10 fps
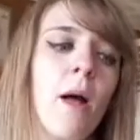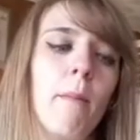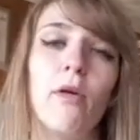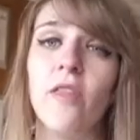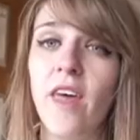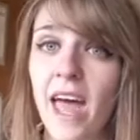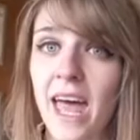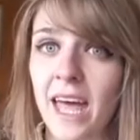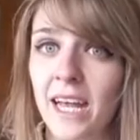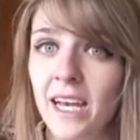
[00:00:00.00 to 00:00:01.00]
But
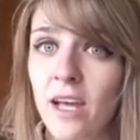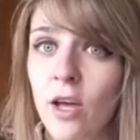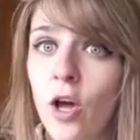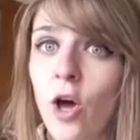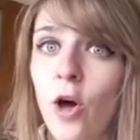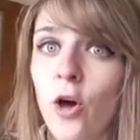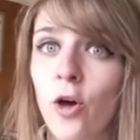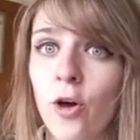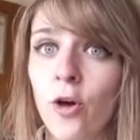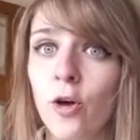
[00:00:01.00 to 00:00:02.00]
then
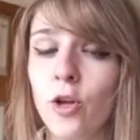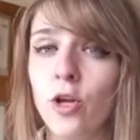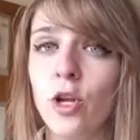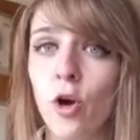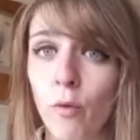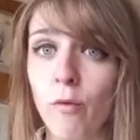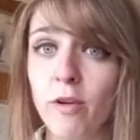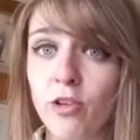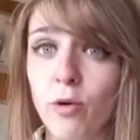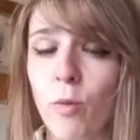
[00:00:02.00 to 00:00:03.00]
her, you know,
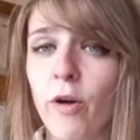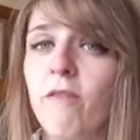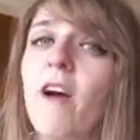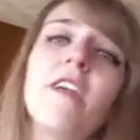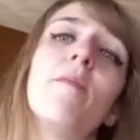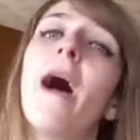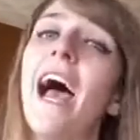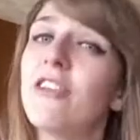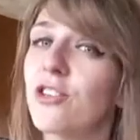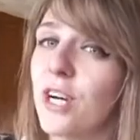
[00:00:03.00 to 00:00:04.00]
original boyfriend,
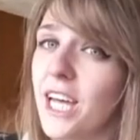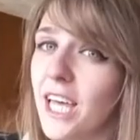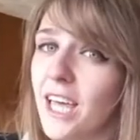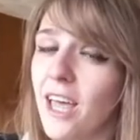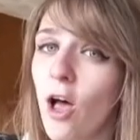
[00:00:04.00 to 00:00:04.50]
Patrick,